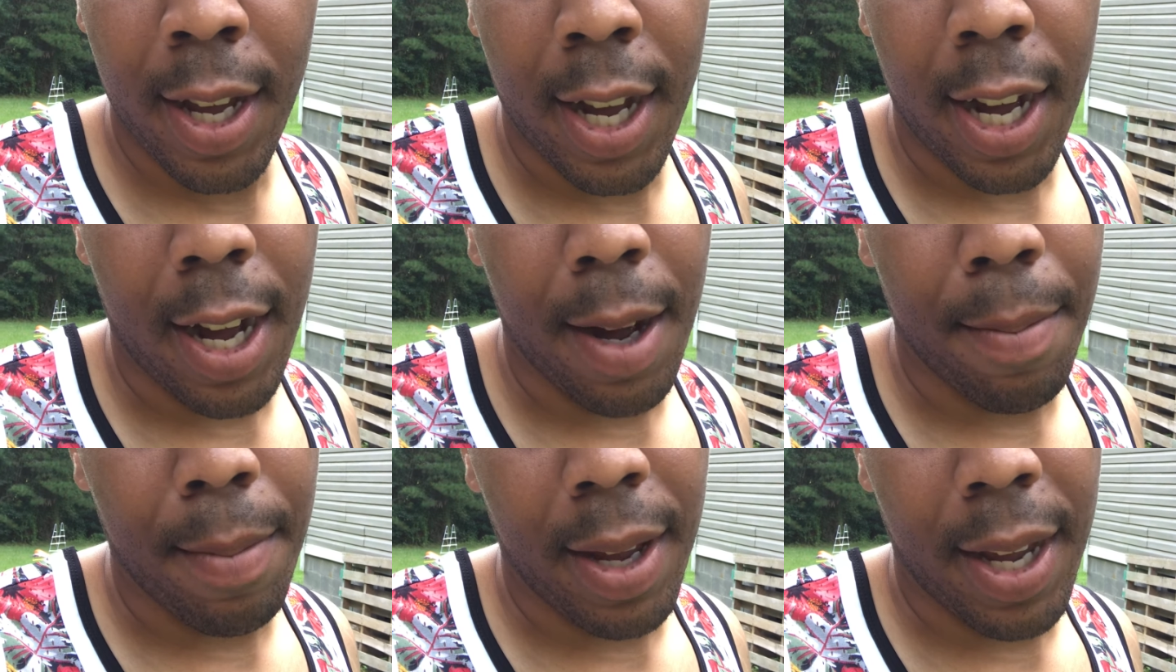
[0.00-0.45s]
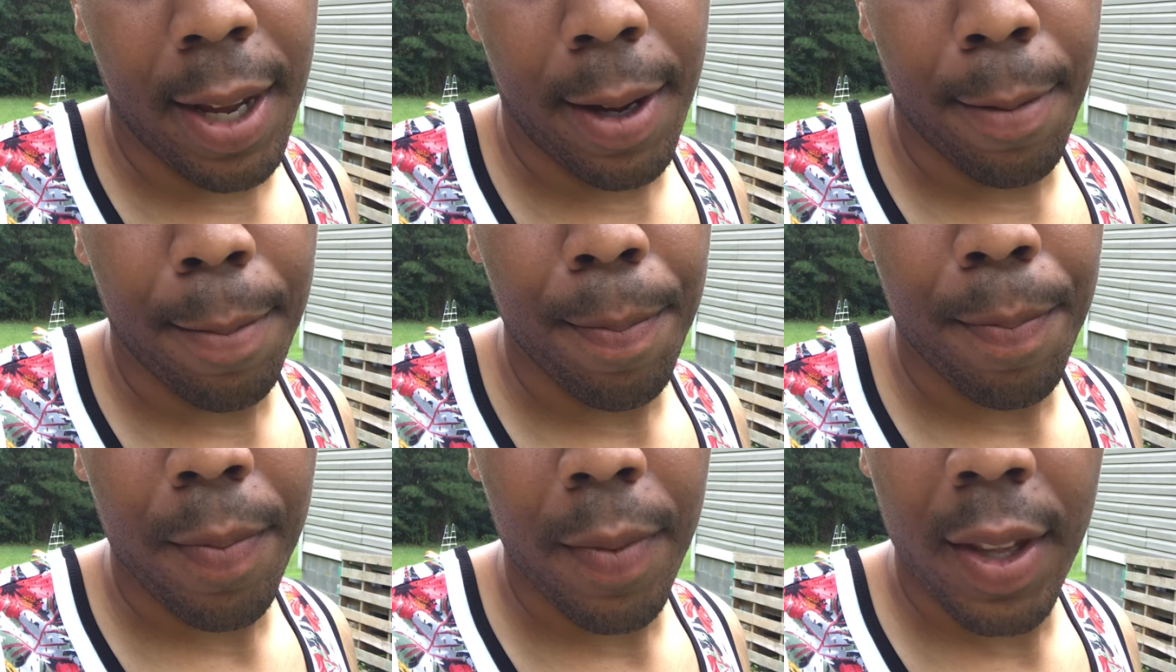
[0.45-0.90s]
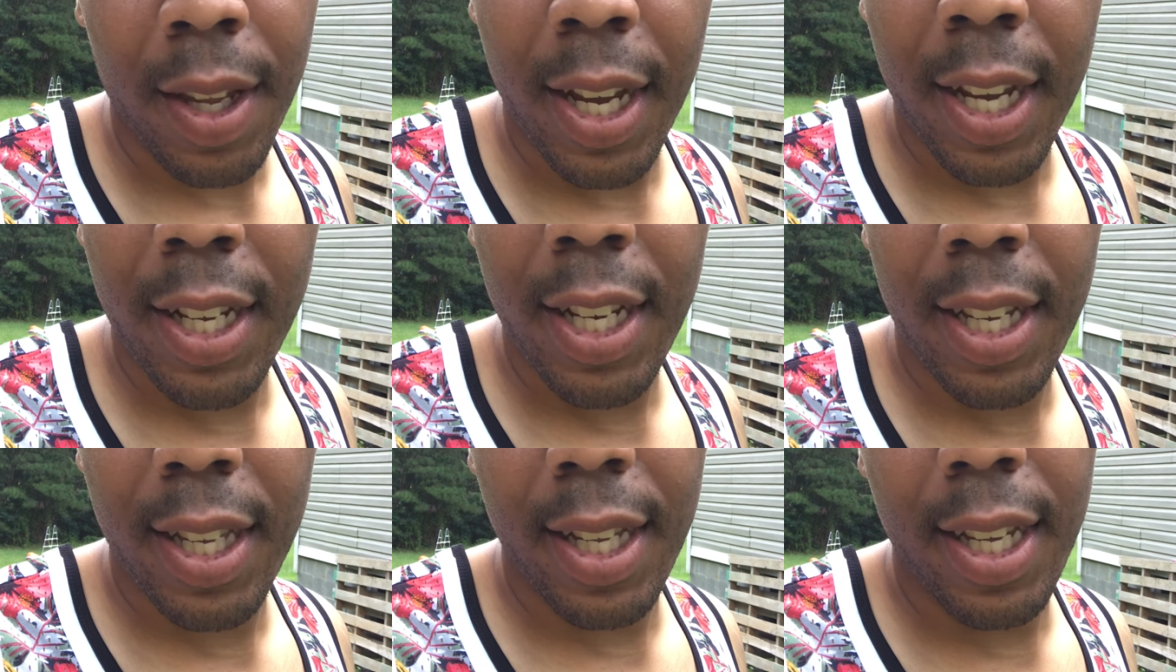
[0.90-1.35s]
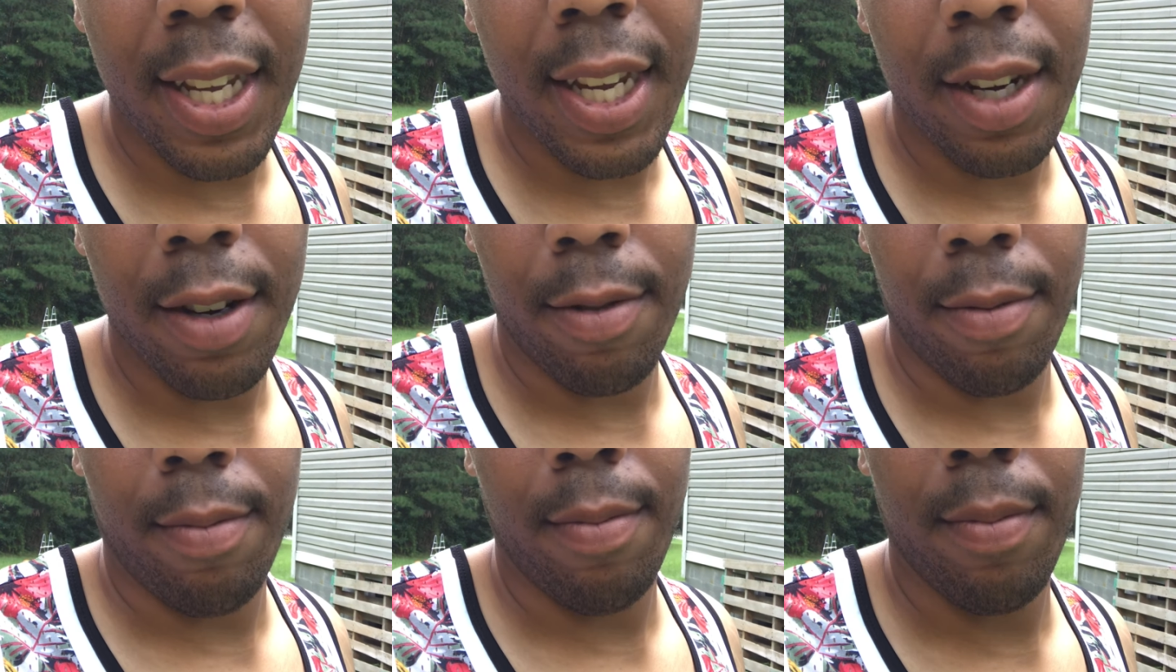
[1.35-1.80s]
I mean, it's just
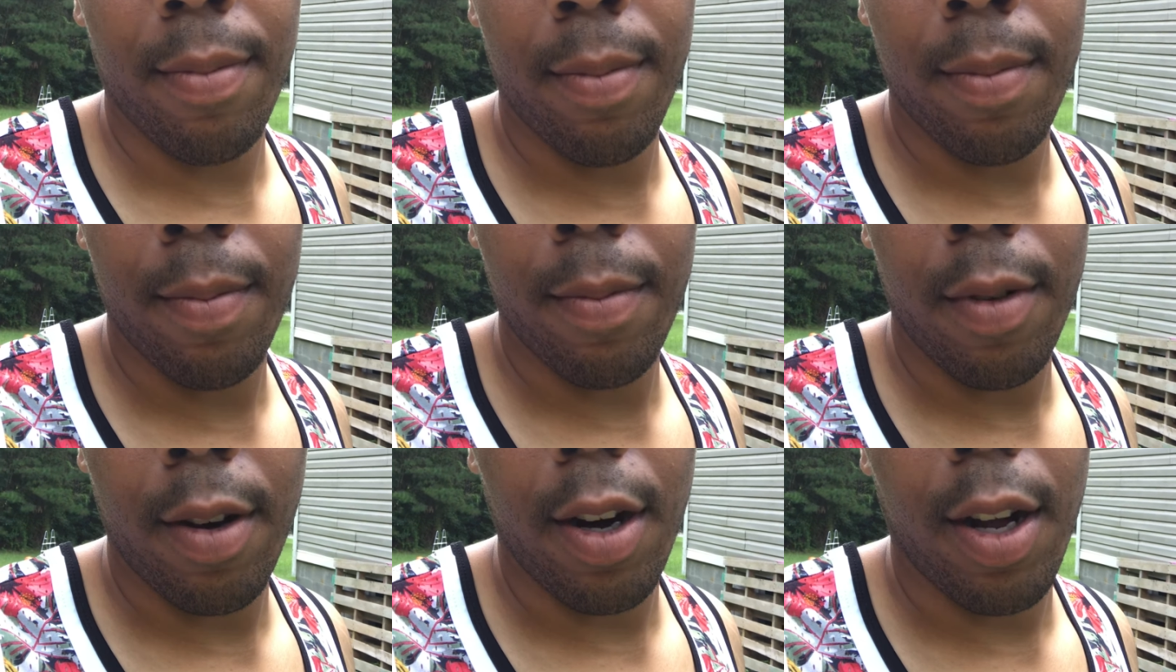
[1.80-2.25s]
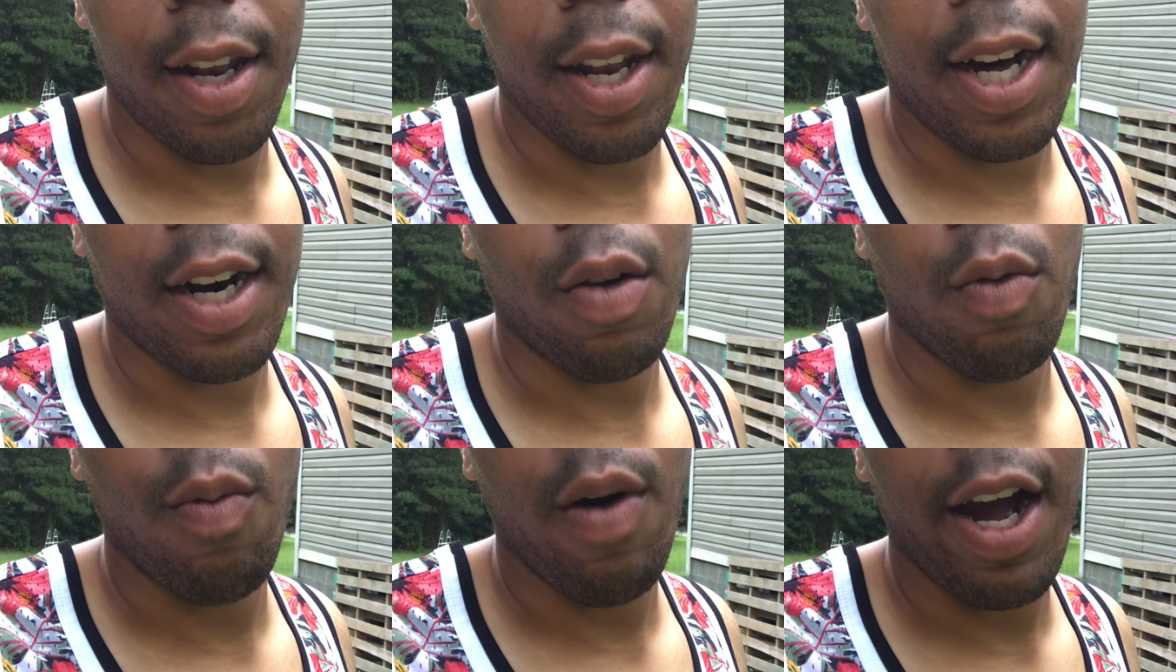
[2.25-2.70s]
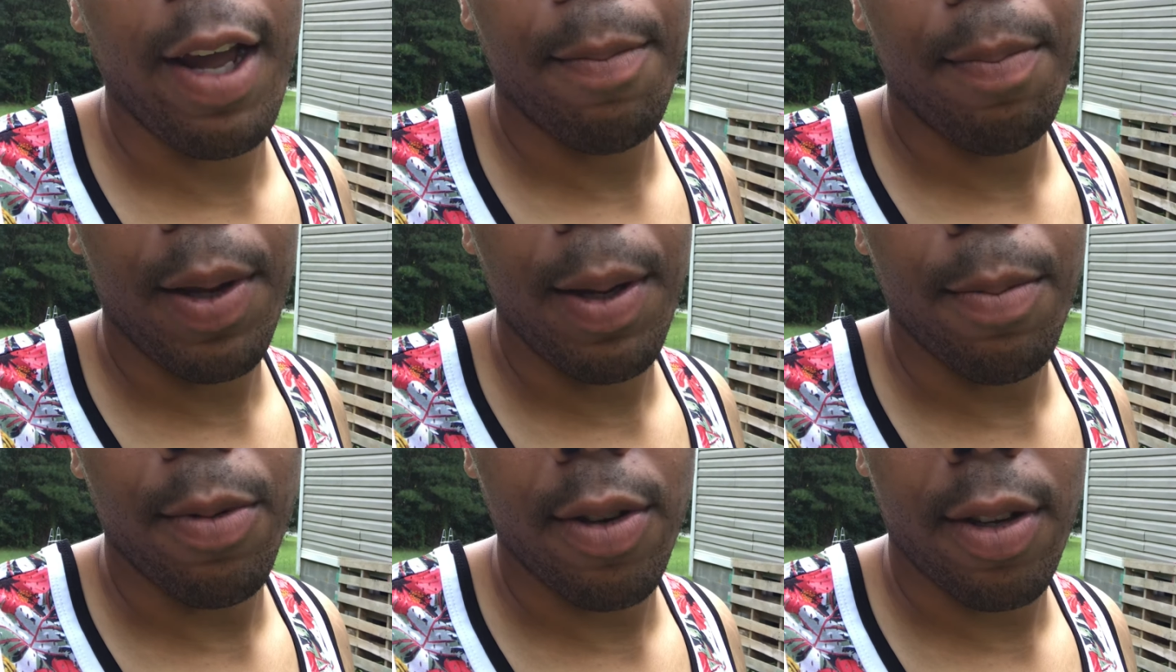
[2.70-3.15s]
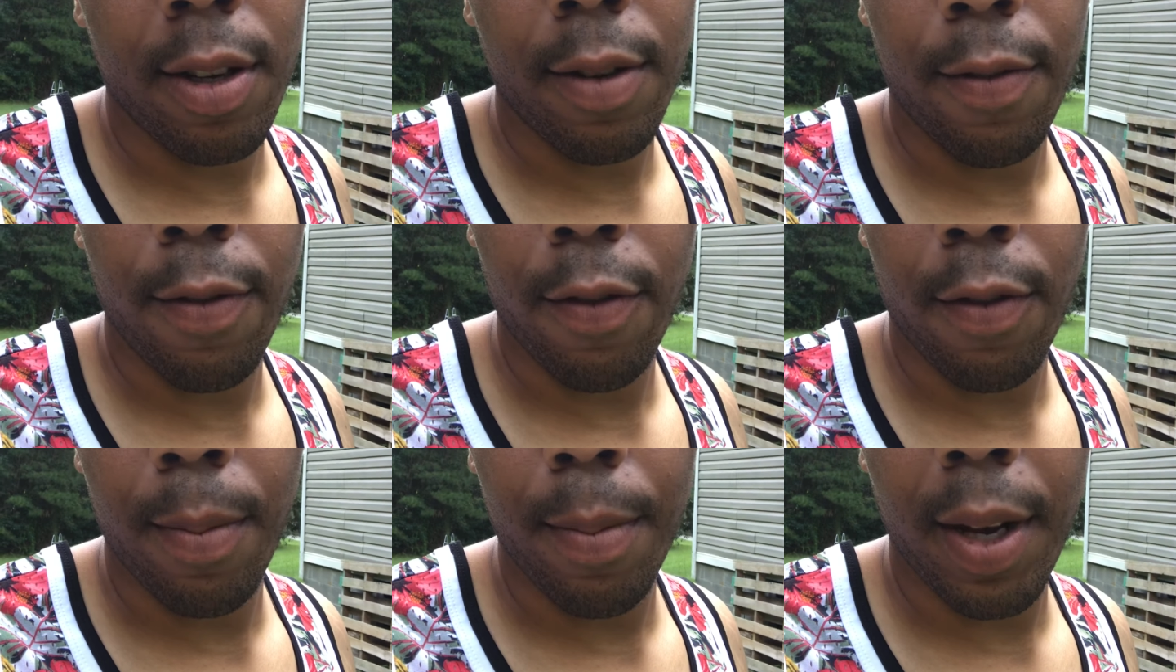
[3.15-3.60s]
guilt. A lot of white people
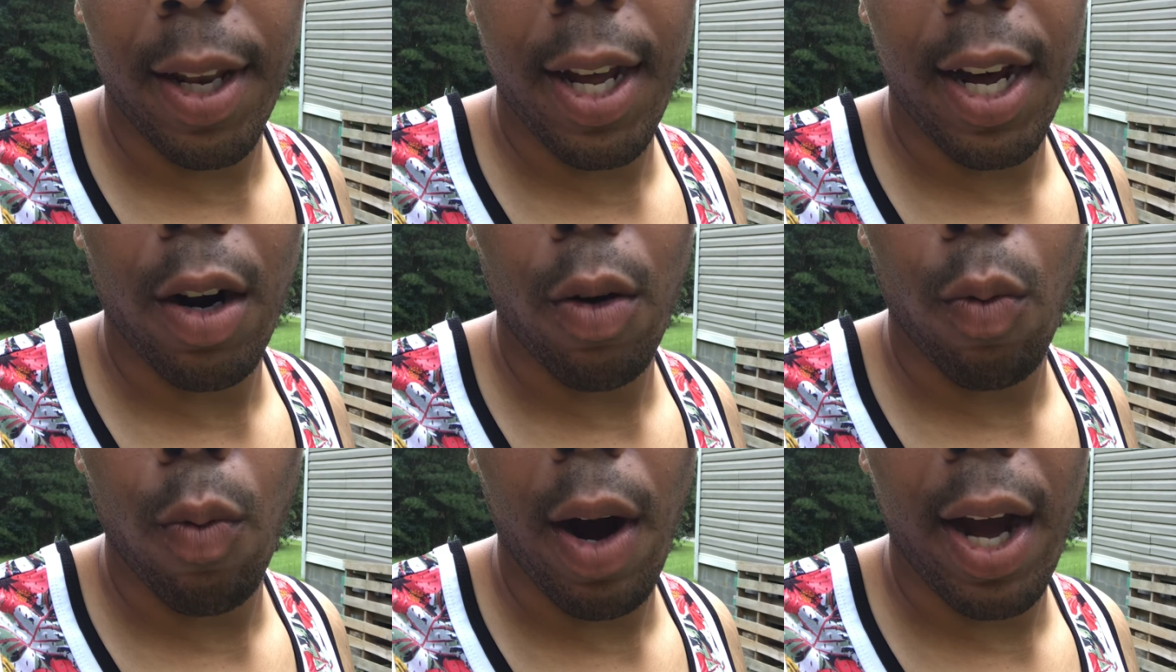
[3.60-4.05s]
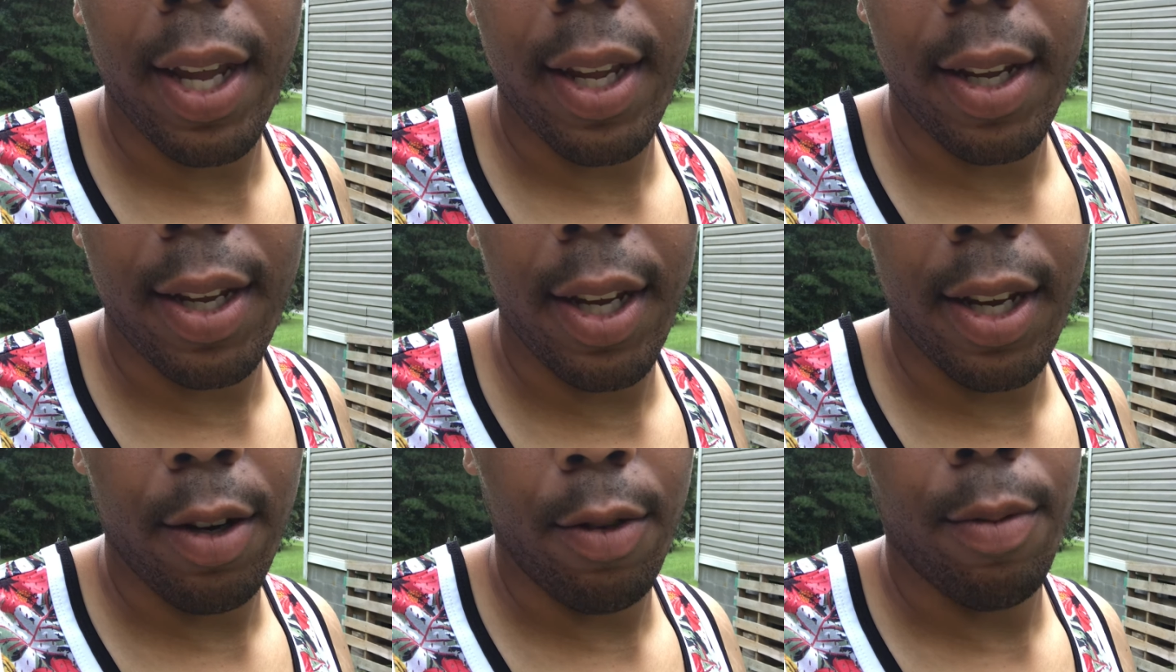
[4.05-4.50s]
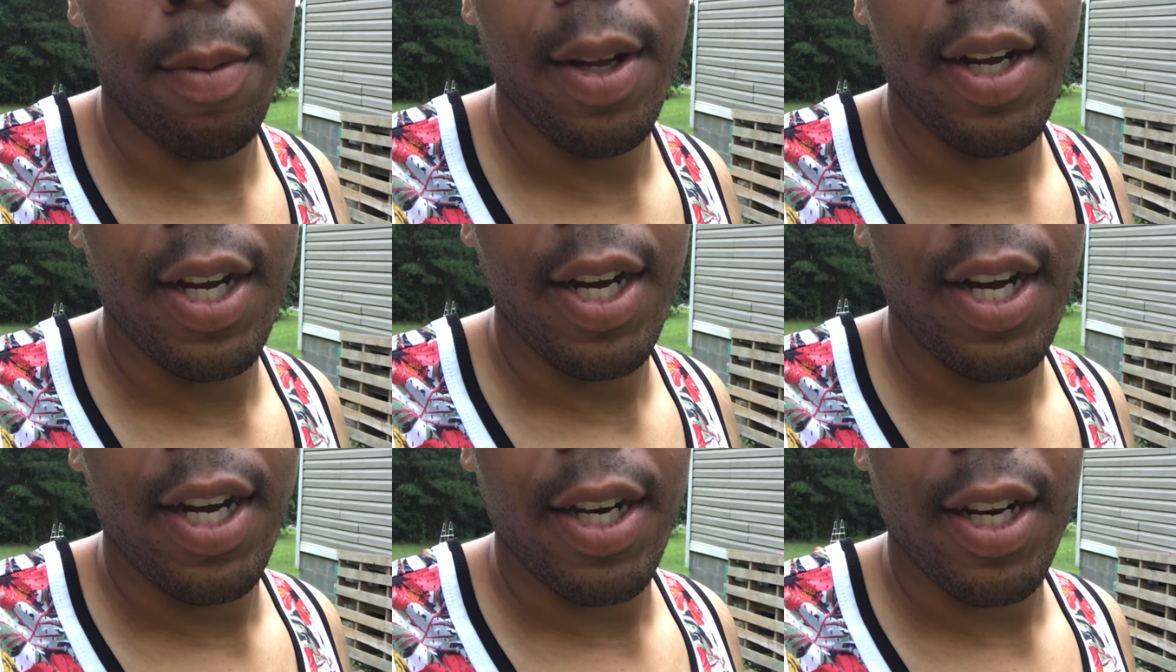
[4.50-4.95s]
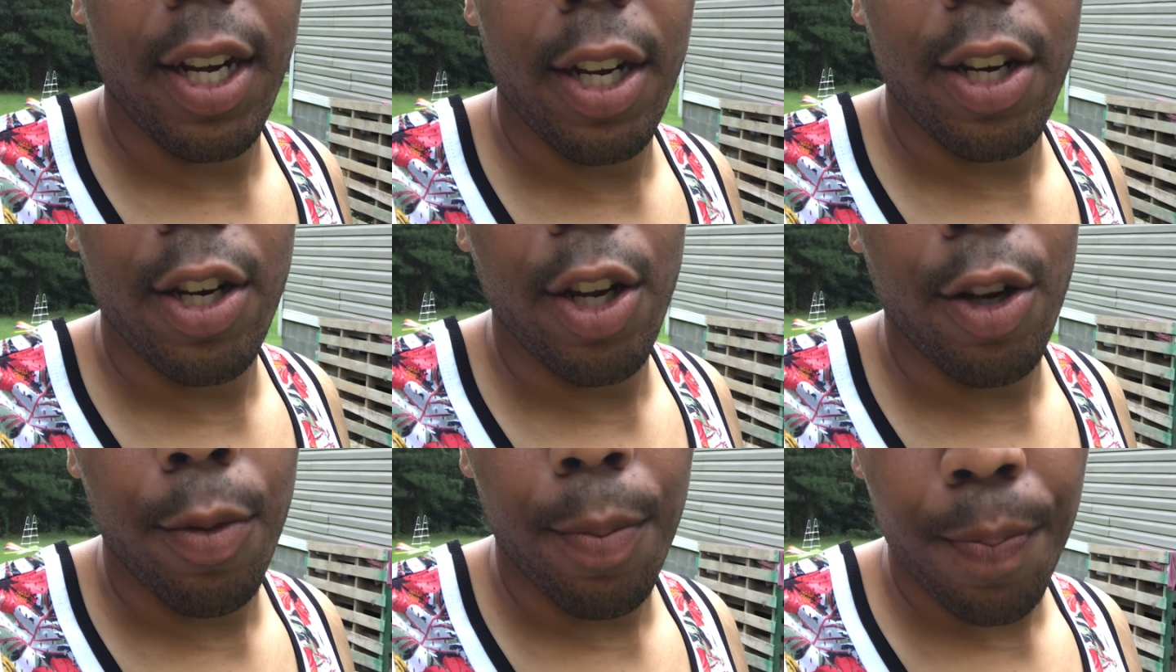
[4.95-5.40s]
suffer from a lot of white guilt. They
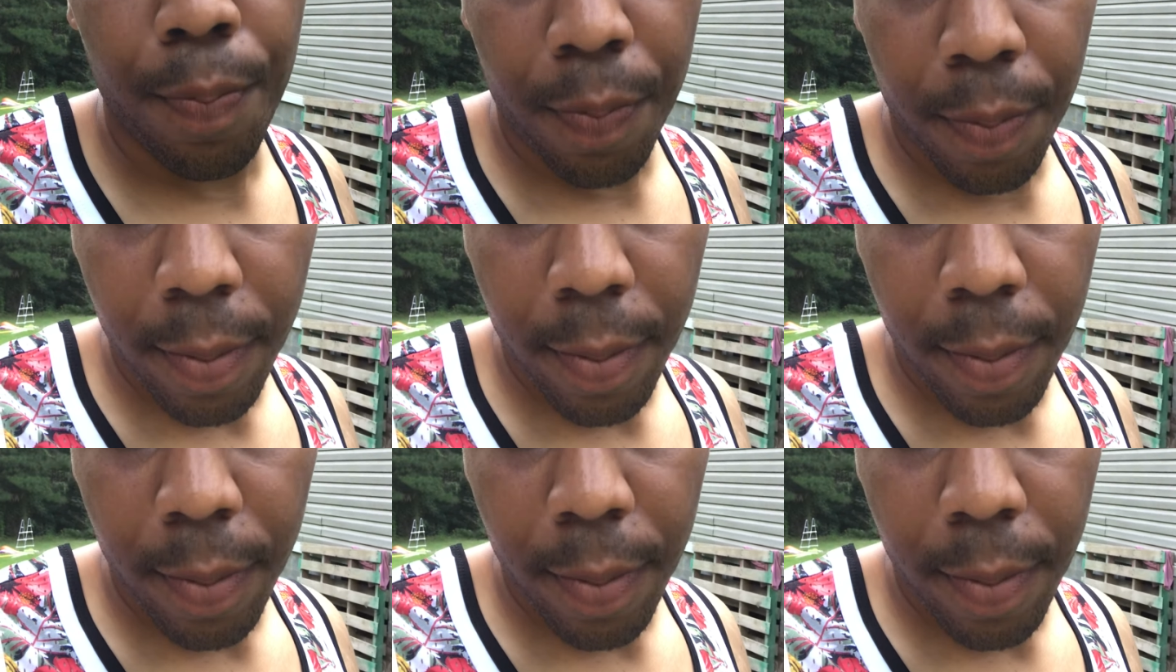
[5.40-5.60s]
do.